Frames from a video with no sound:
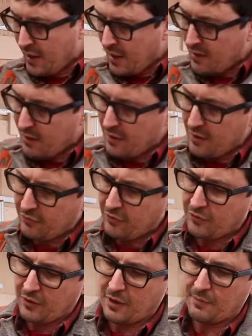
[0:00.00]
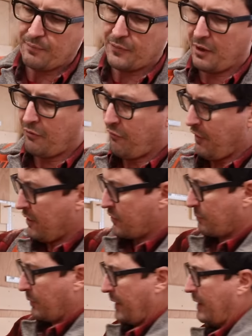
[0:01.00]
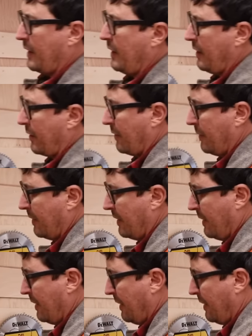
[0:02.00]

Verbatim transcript: And then this is a, a finished blade here,